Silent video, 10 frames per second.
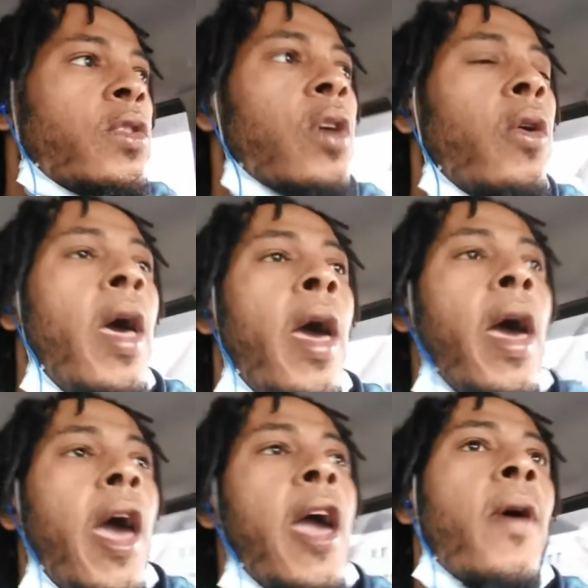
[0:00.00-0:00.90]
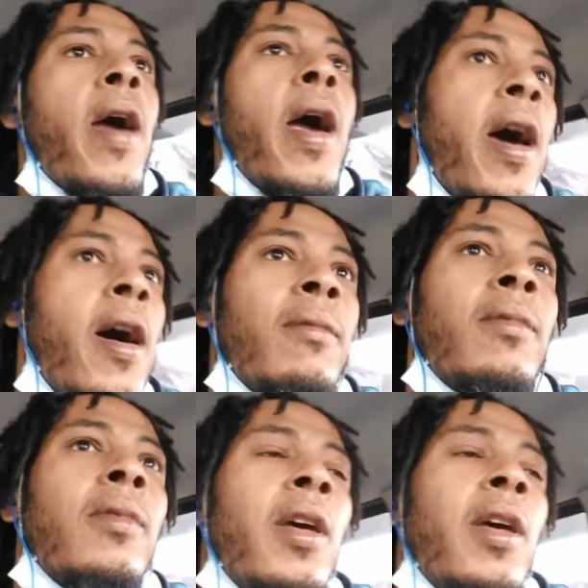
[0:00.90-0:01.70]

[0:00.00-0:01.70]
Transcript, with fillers: So Abraham